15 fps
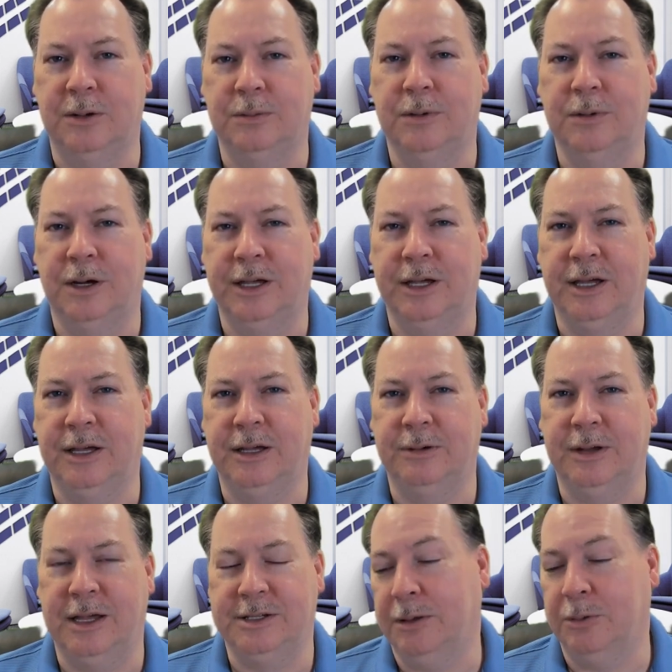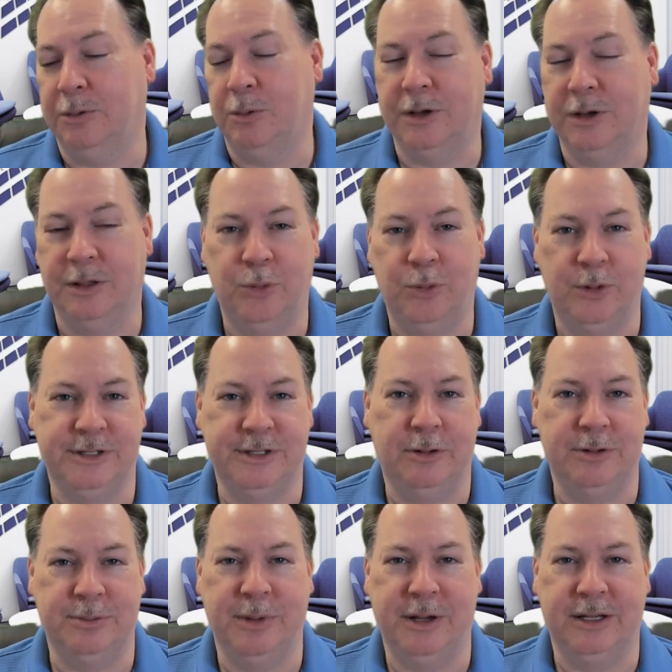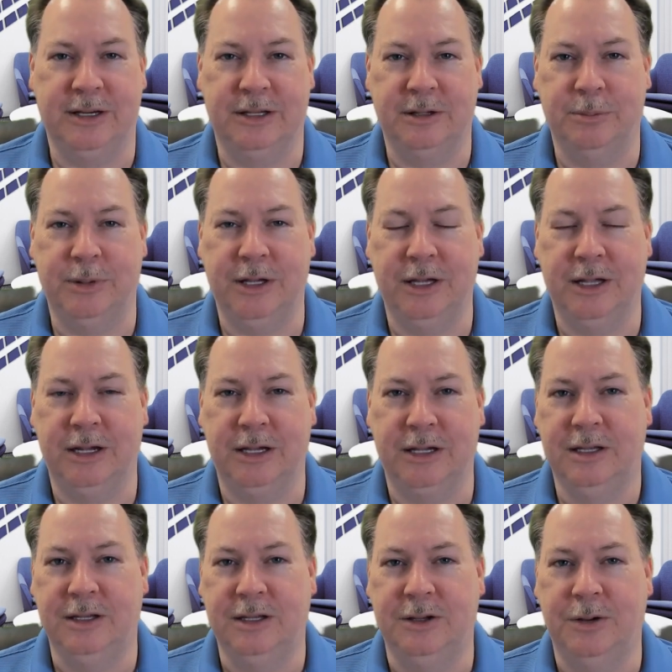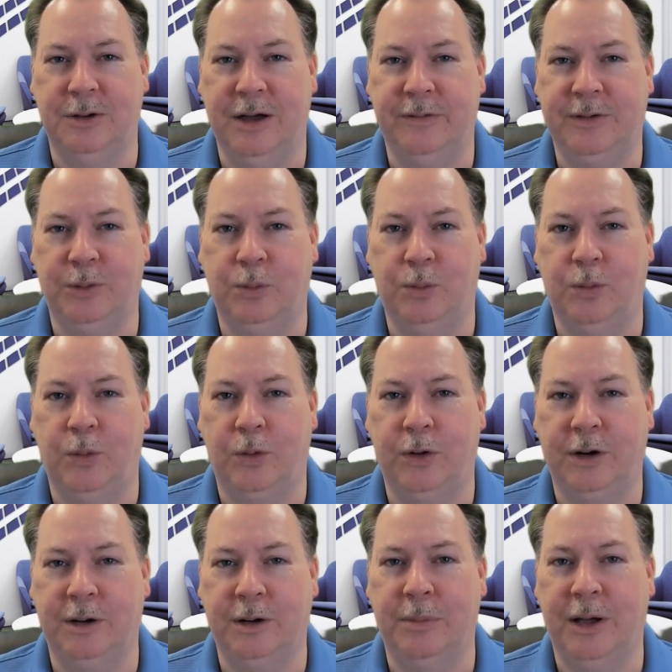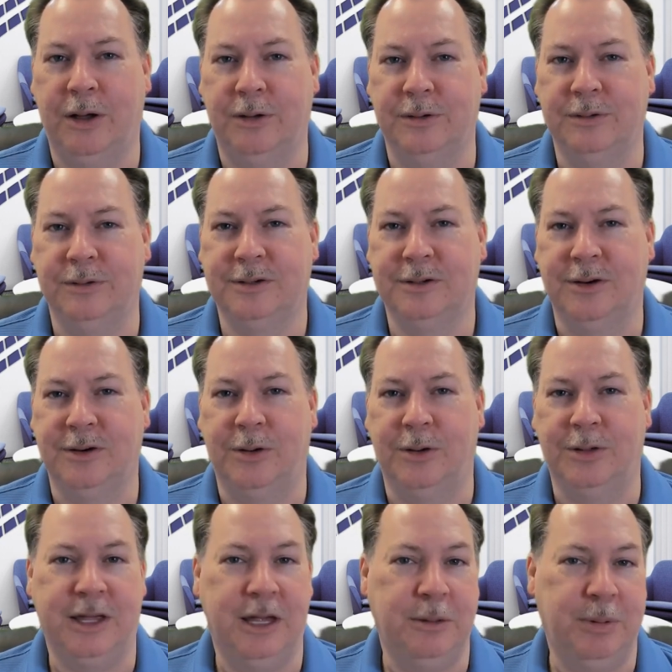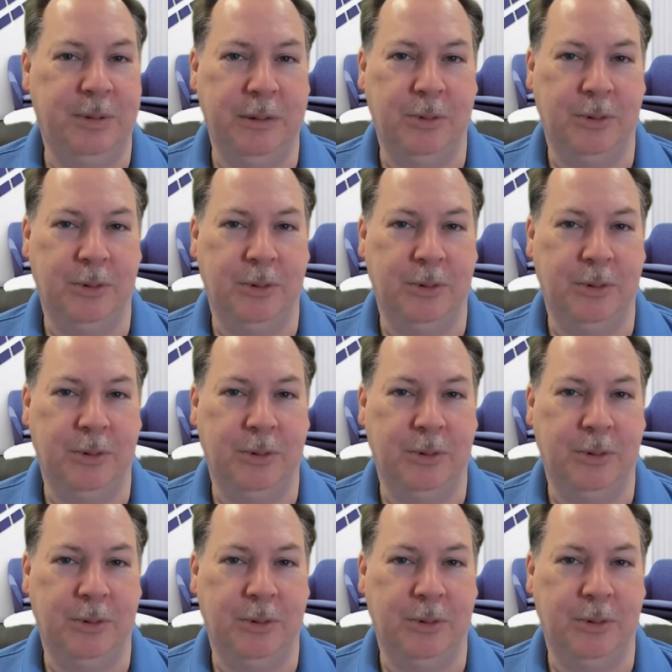again, as one of the points I was making at the beginning is you have to worry about are the key people